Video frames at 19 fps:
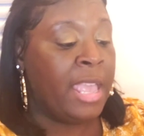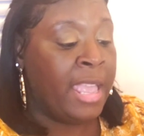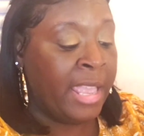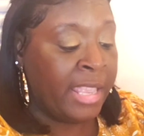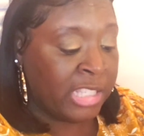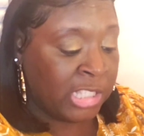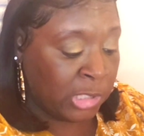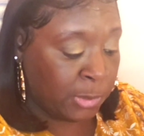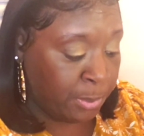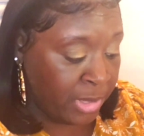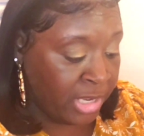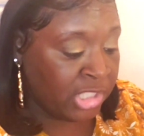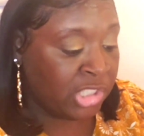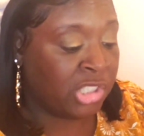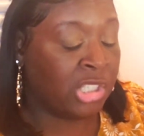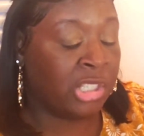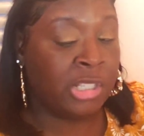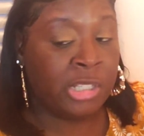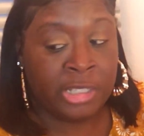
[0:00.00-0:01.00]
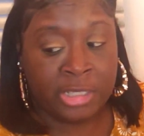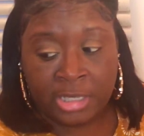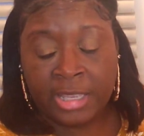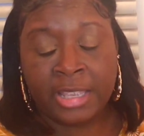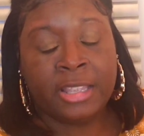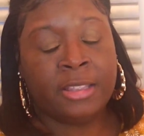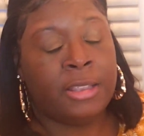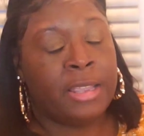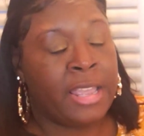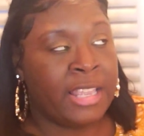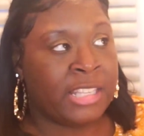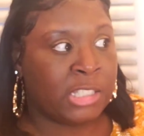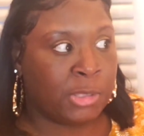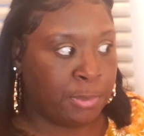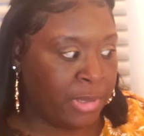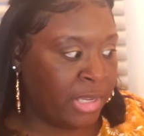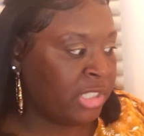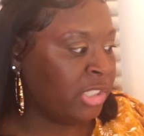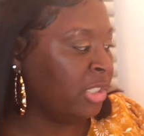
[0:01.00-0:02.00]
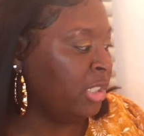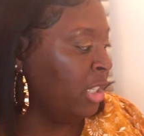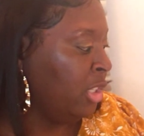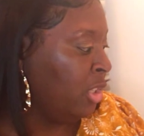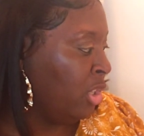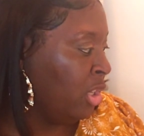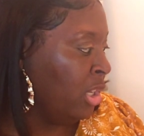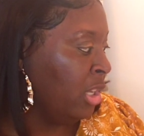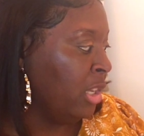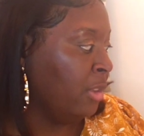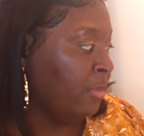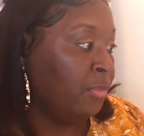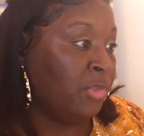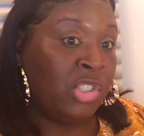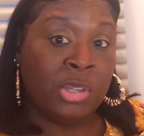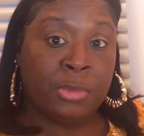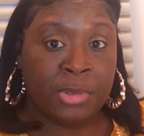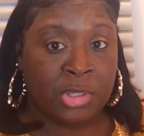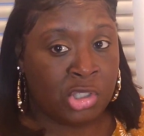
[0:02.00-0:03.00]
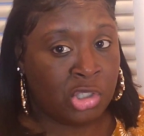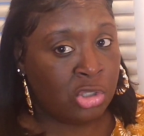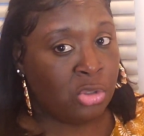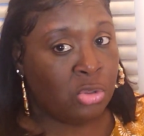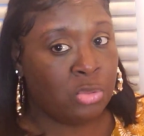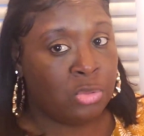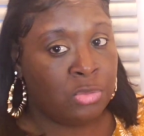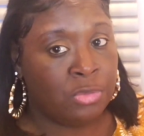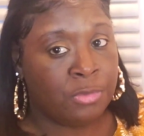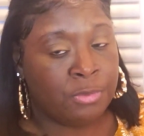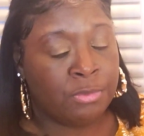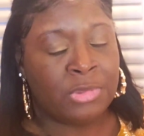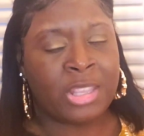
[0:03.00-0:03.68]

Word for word: especially especially the Jimmy Choo.